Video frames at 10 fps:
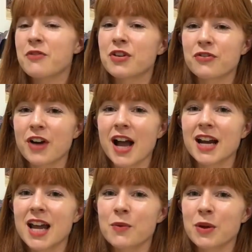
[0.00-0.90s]
Every
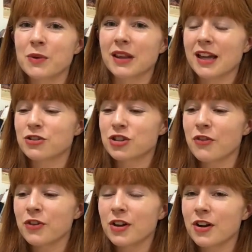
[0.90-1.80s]
Friday we would like
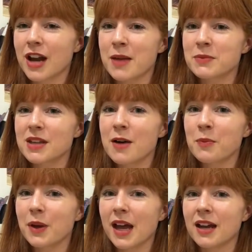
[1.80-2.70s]
shuffle our names
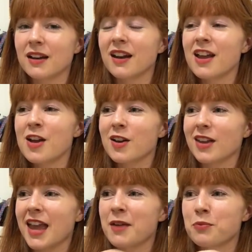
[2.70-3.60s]
up and
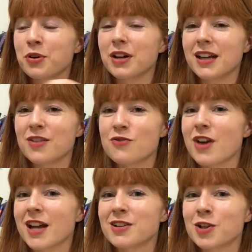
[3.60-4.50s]
get put in
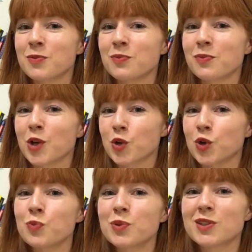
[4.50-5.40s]
random
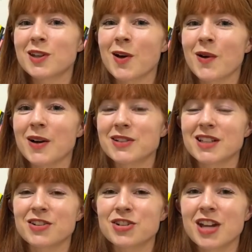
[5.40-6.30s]
groups to go out to
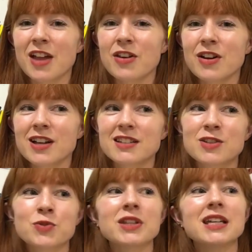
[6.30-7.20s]
lunch together, because
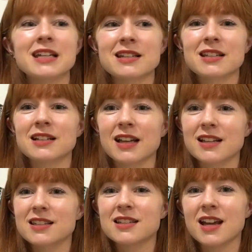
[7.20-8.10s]
it's really easy to like
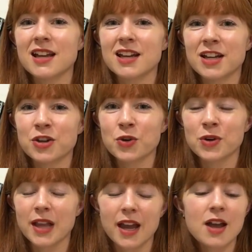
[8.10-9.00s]
stay in
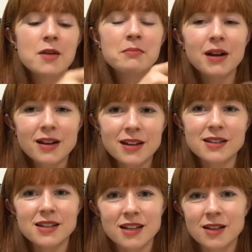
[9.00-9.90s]
your like marketing
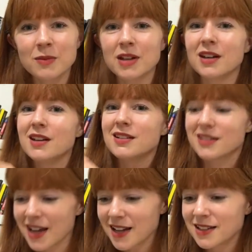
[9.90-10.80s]
team and
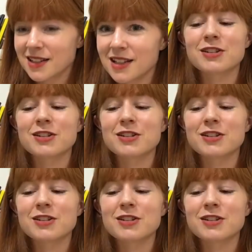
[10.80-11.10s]
design team.